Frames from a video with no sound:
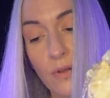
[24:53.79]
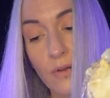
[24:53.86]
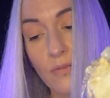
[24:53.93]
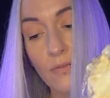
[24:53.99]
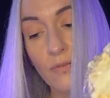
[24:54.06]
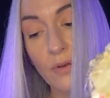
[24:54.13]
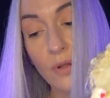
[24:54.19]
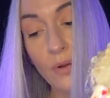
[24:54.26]

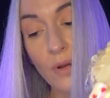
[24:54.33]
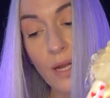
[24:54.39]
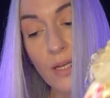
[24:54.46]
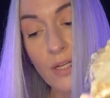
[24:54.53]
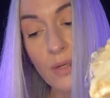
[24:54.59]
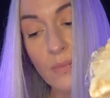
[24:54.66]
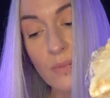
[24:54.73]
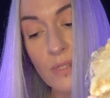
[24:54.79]

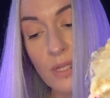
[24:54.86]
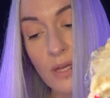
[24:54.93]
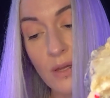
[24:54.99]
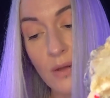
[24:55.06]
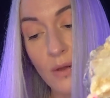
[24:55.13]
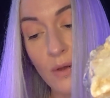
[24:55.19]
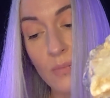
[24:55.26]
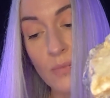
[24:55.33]
Fluorite
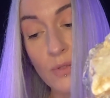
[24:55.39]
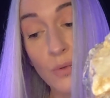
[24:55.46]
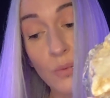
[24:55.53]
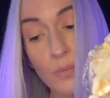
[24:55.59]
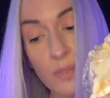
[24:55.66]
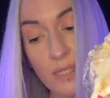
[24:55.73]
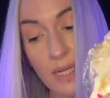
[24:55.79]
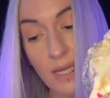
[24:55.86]

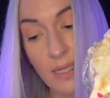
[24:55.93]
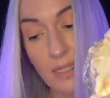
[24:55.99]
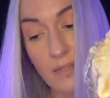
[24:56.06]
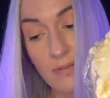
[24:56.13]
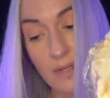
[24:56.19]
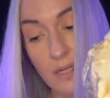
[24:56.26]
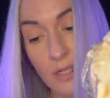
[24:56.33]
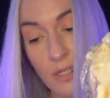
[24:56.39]
absorbs negative
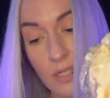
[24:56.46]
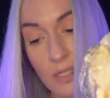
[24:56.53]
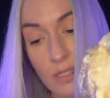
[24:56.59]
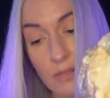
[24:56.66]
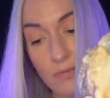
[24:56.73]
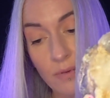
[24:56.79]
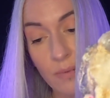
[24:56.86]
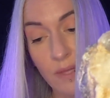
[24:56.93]

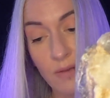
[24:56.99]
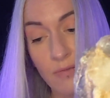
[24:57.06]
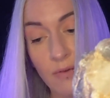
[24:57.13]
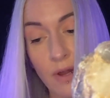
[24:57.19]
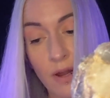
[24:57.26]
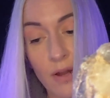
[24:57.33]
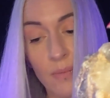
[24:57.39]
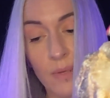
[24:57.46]
energies from the
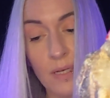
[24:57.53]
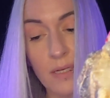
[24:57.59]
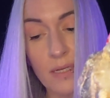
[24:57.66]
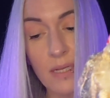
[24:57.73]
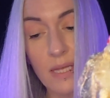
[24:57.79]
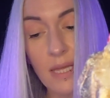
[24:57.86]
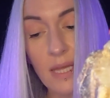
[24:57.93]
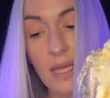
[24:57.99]
environment,
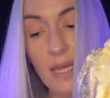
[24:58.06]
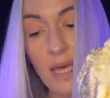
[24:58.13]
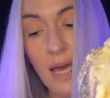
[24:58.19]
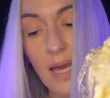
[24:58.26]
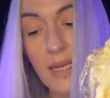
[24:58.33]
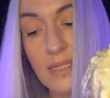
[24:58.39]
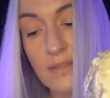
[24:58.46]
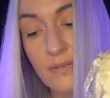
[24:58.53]

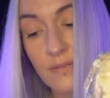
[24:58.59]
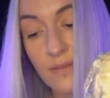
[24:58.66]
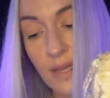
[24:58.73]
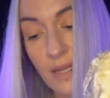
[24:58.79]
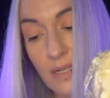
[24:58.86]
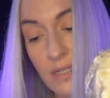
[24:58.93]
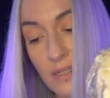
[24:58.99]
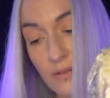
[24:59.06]
and is
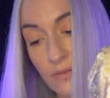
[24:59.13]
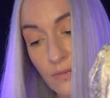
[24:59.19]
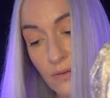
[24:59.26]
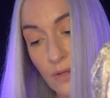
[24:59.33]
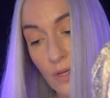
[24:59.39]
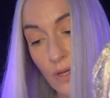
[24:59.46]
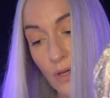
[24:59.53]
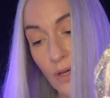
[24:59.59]
effective
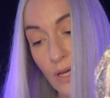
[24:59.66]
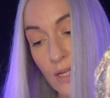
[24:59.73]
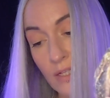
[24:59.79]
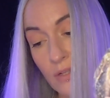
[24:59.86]
at